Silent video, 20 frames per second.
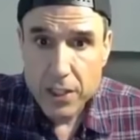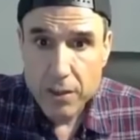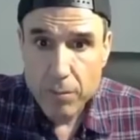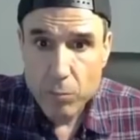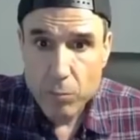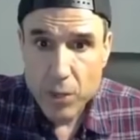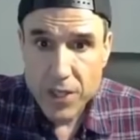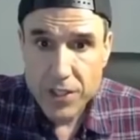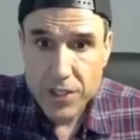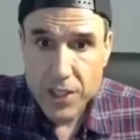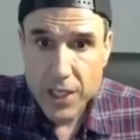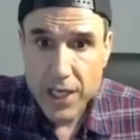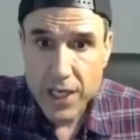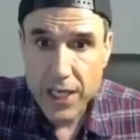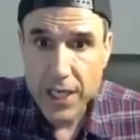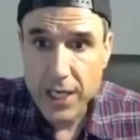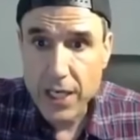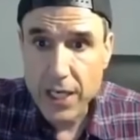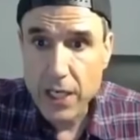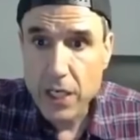Press a
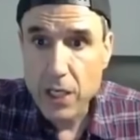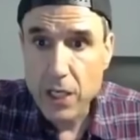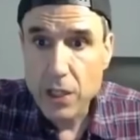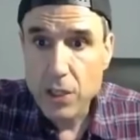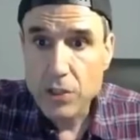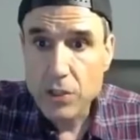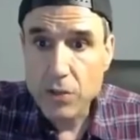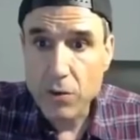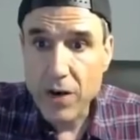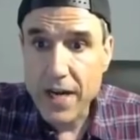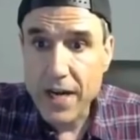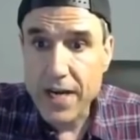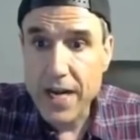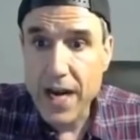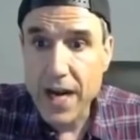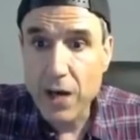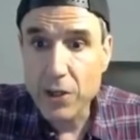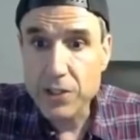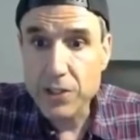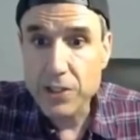key. So right
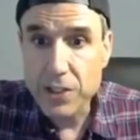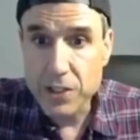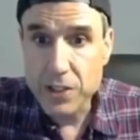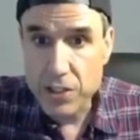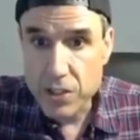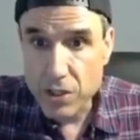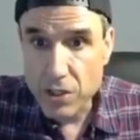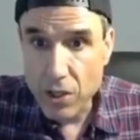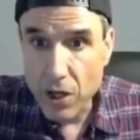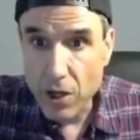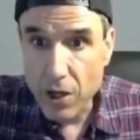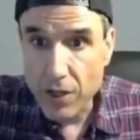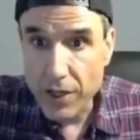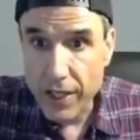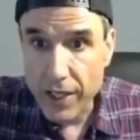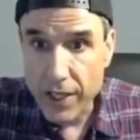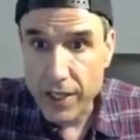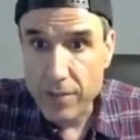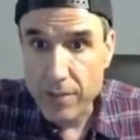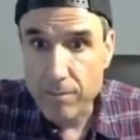now it's
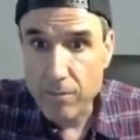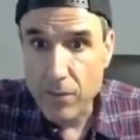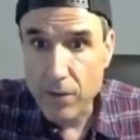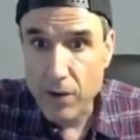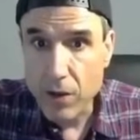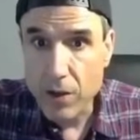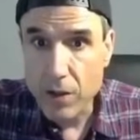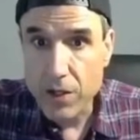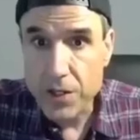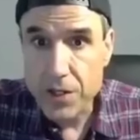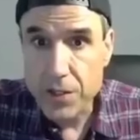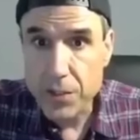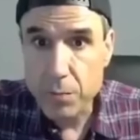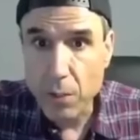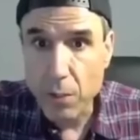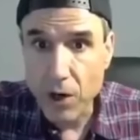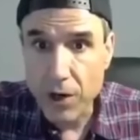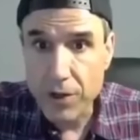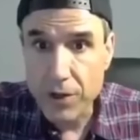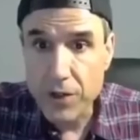installing. This is
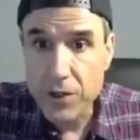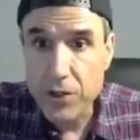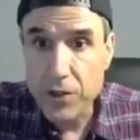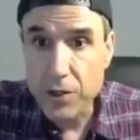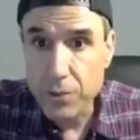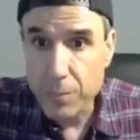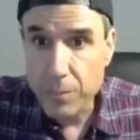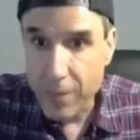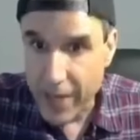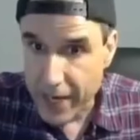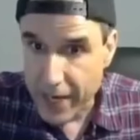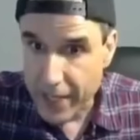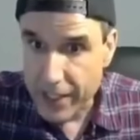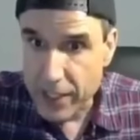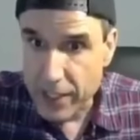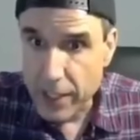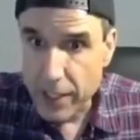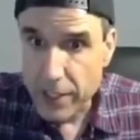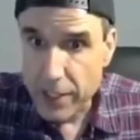part of the 2 meg.